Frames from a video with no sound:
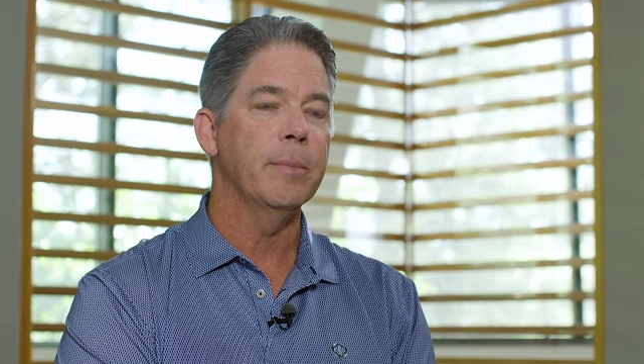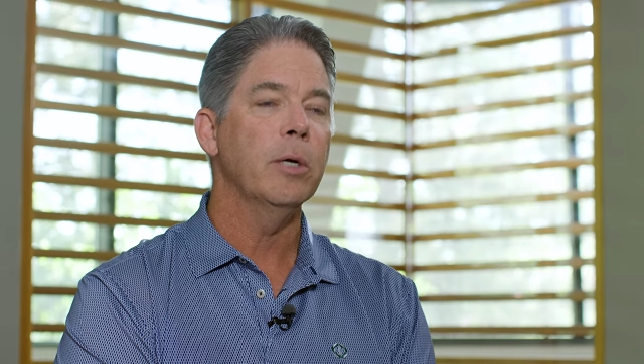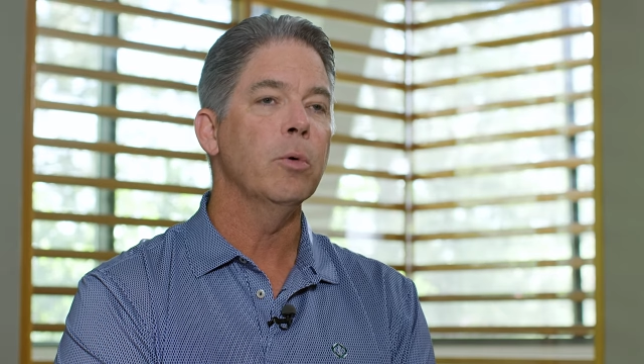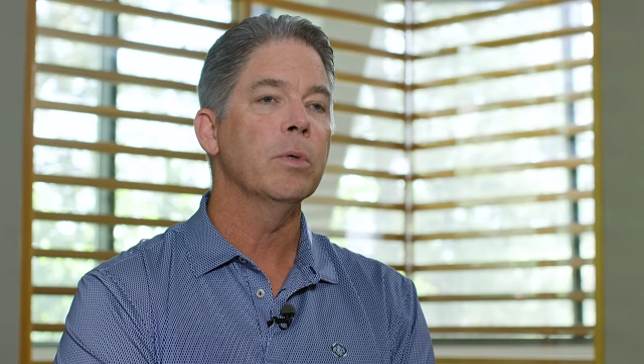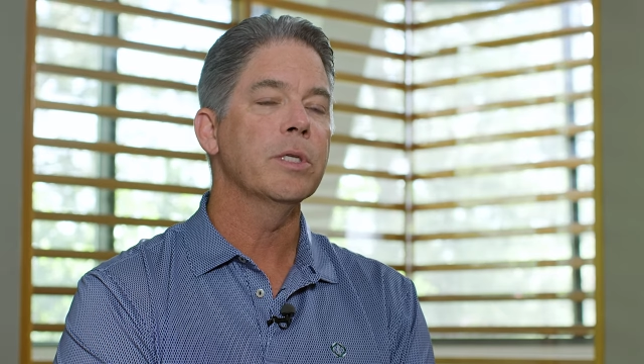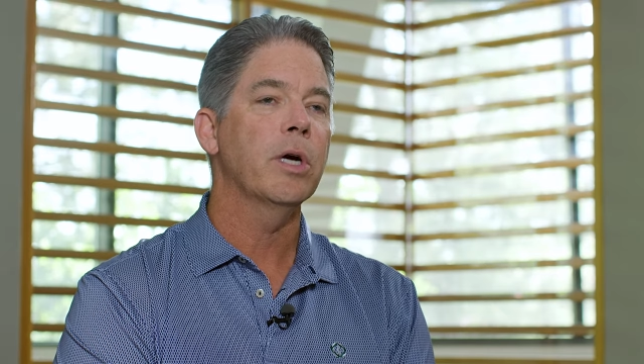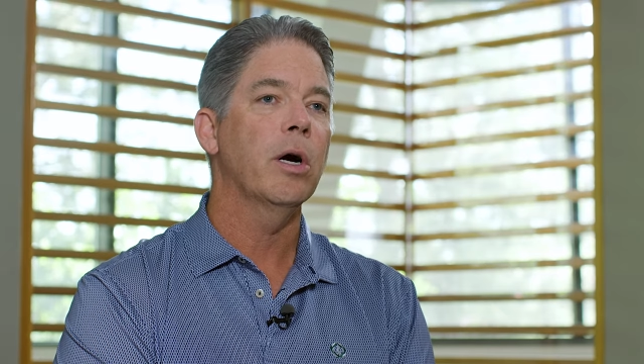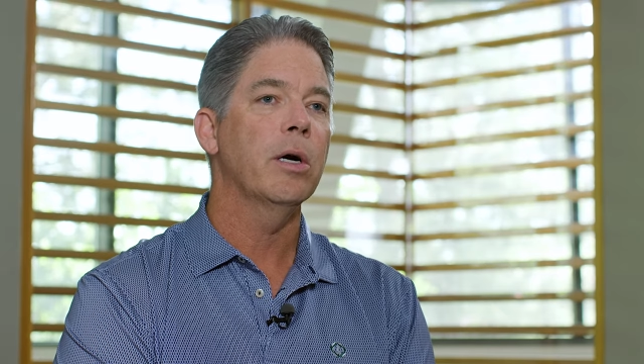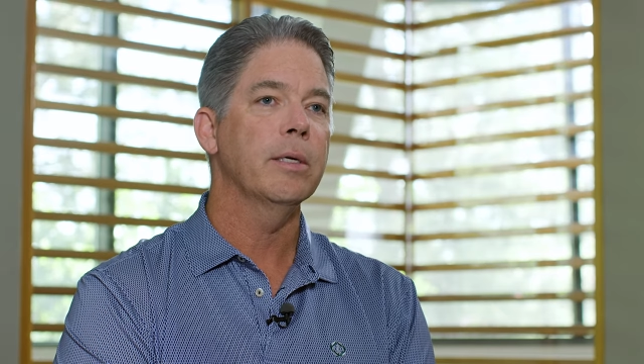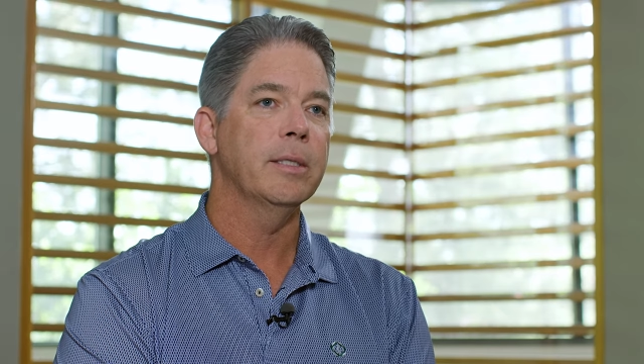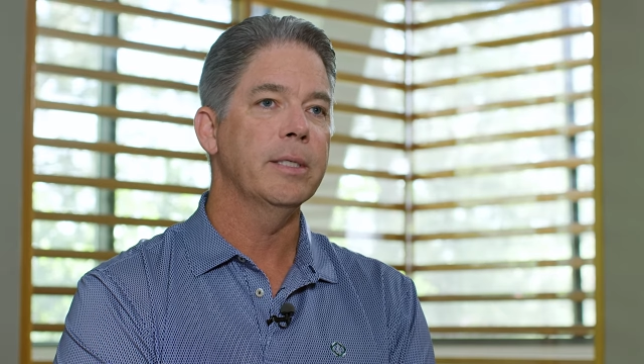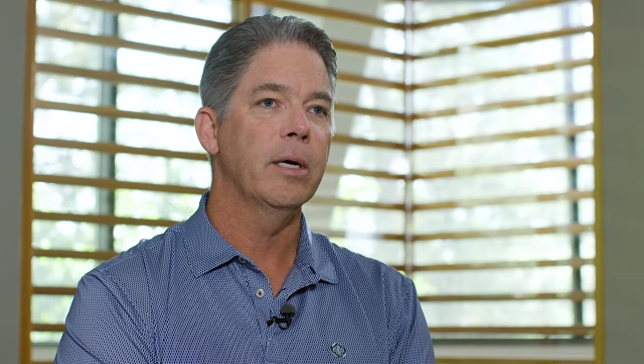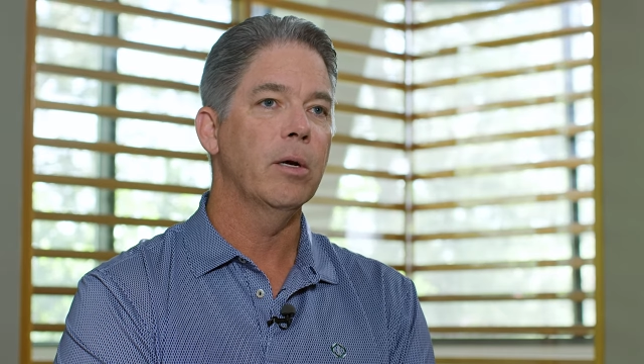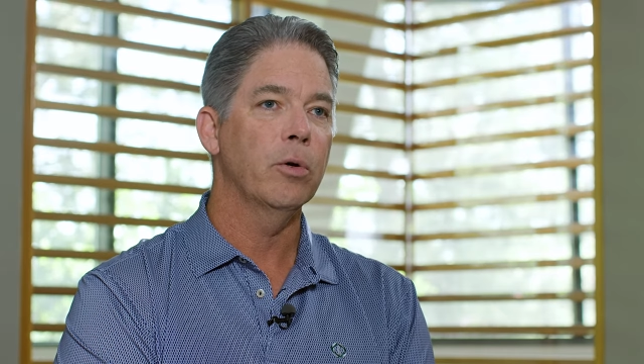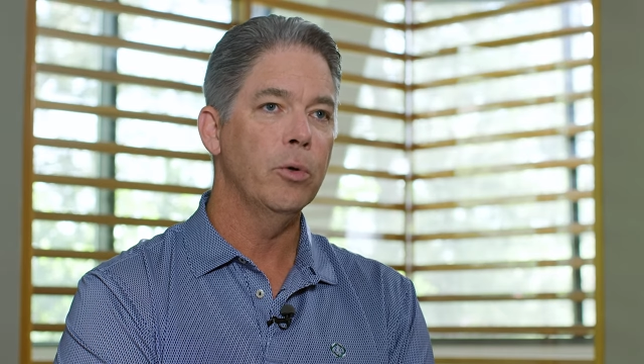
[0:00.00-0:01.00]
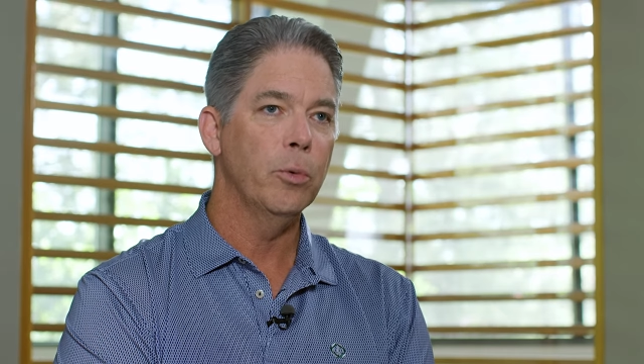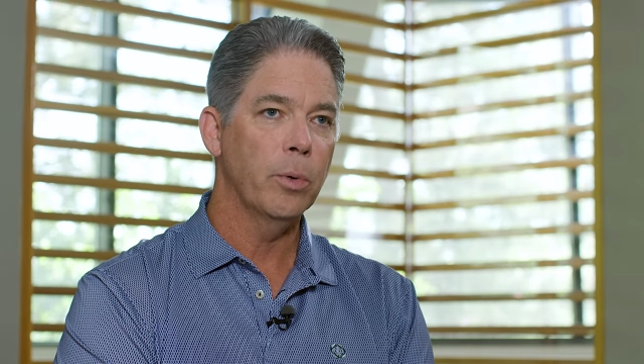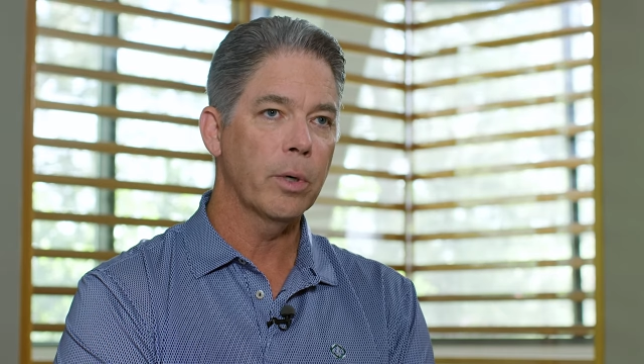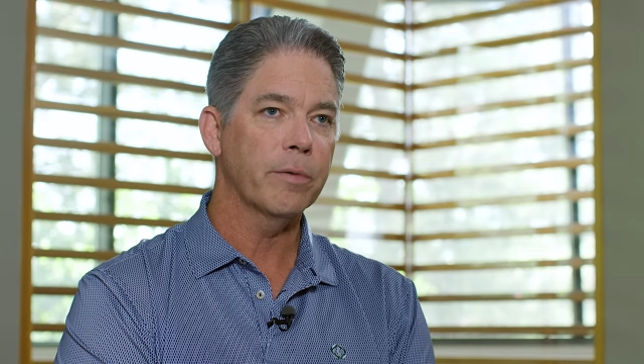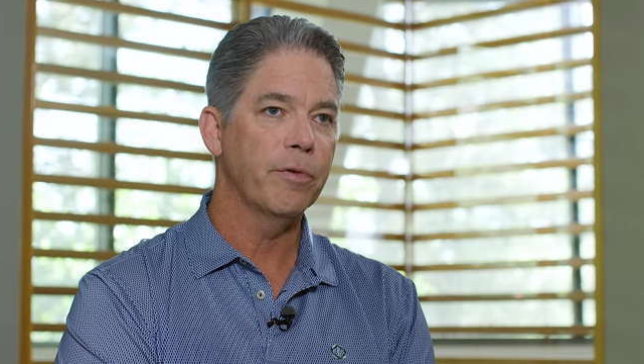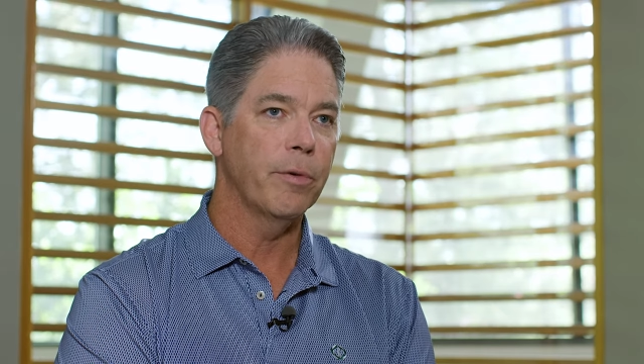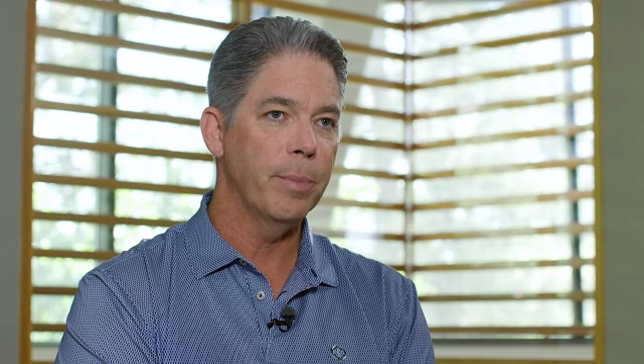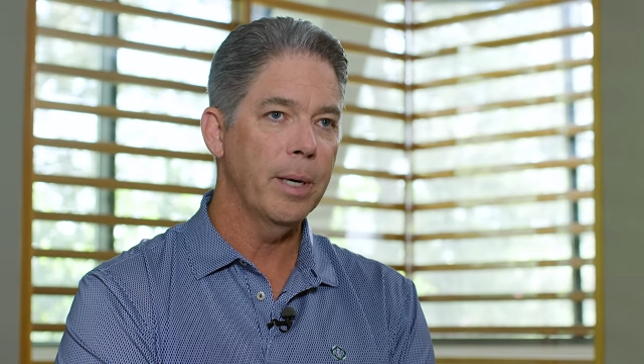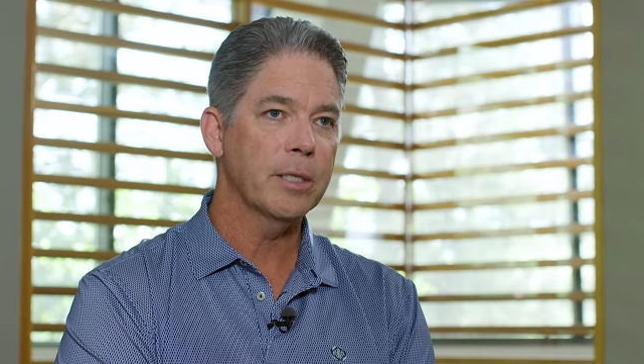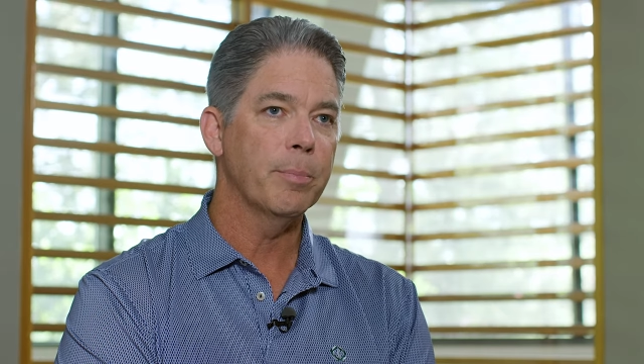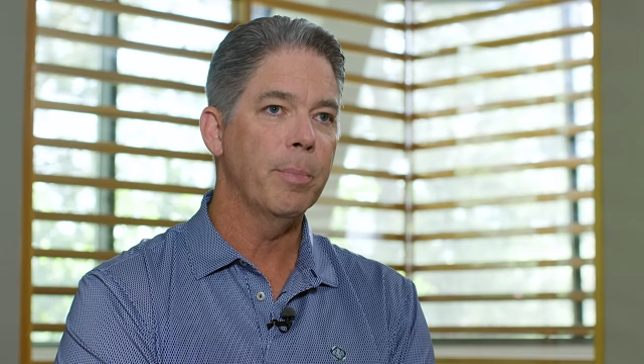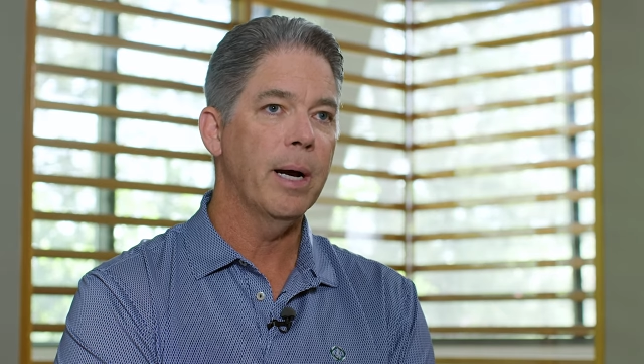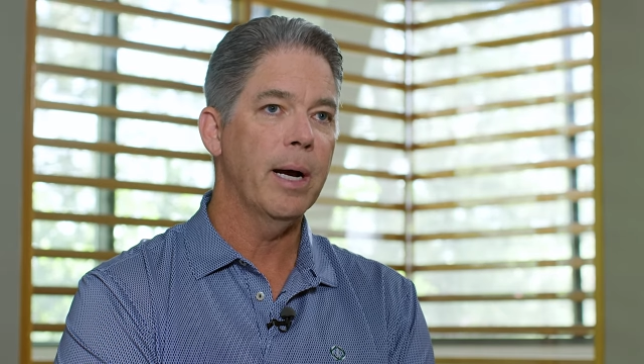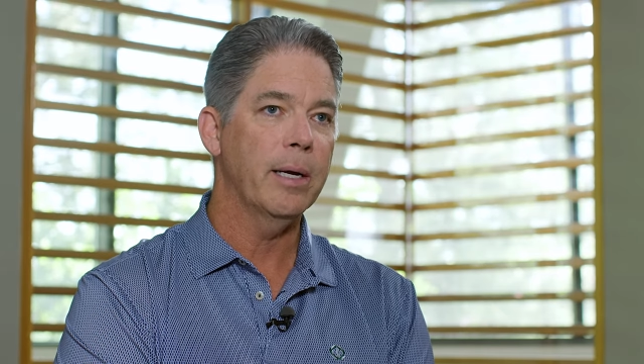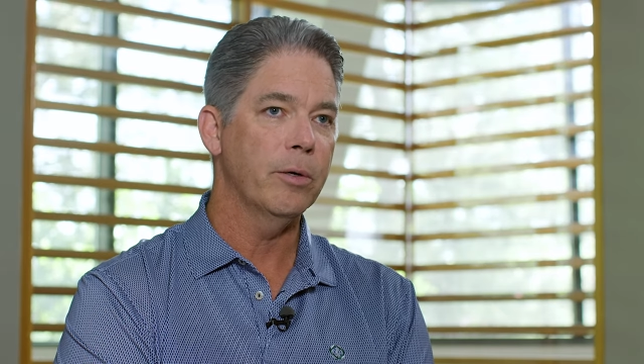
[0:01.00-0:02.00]
It was hard to tell who worked for Best
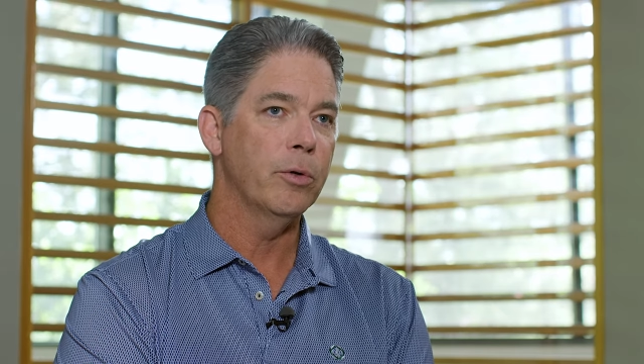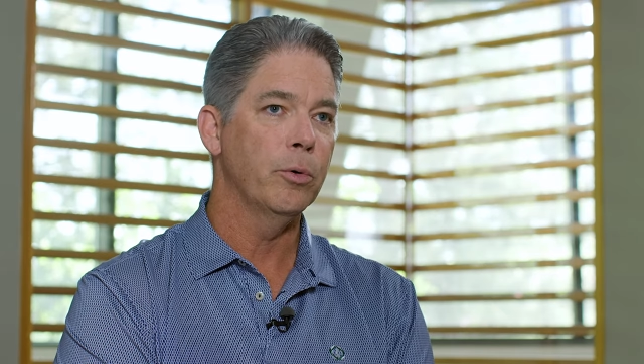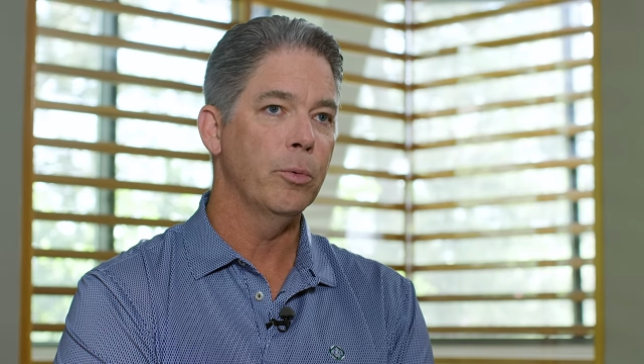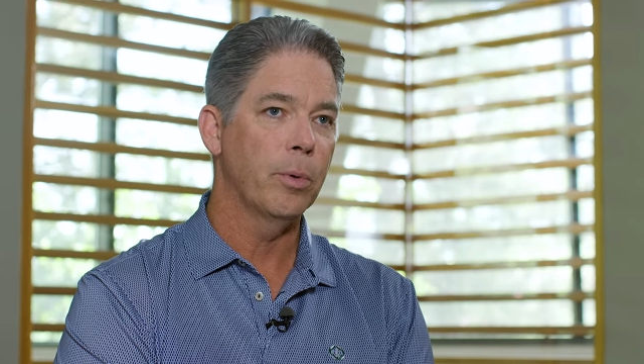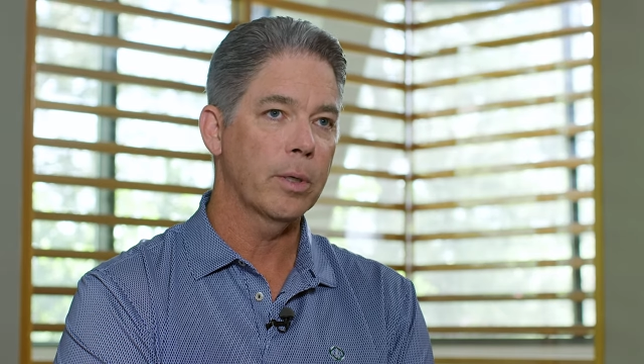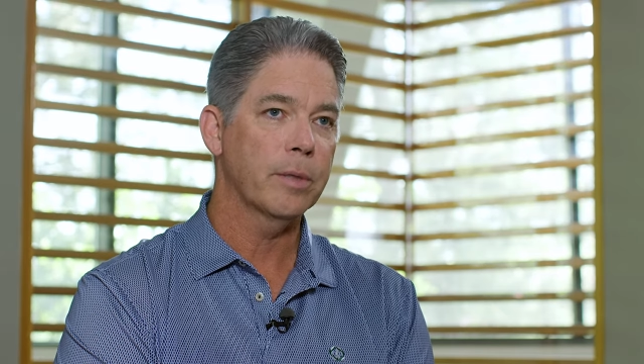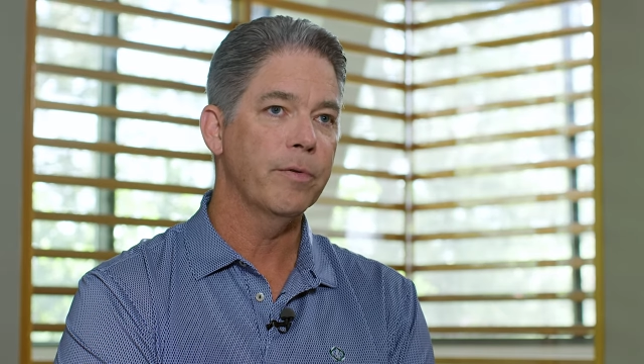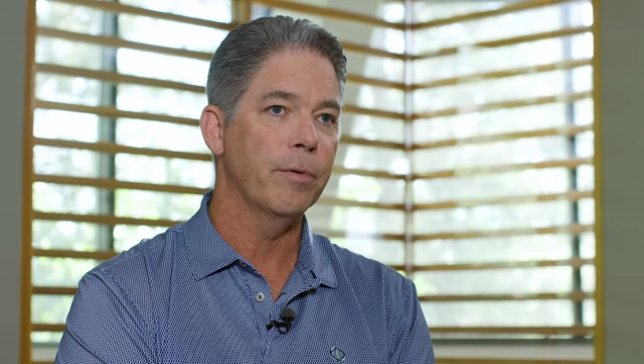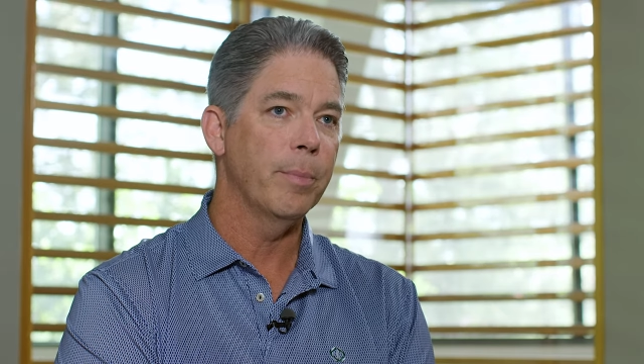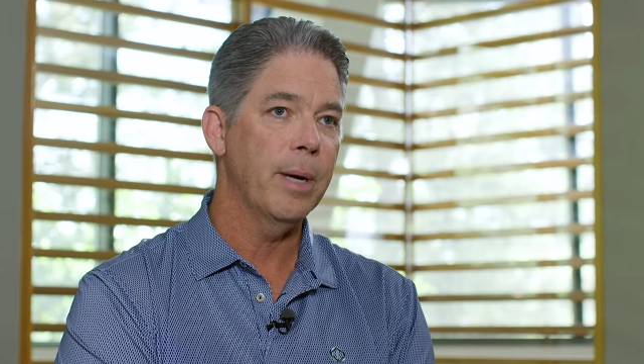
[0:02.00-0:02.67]
Buy and who worked for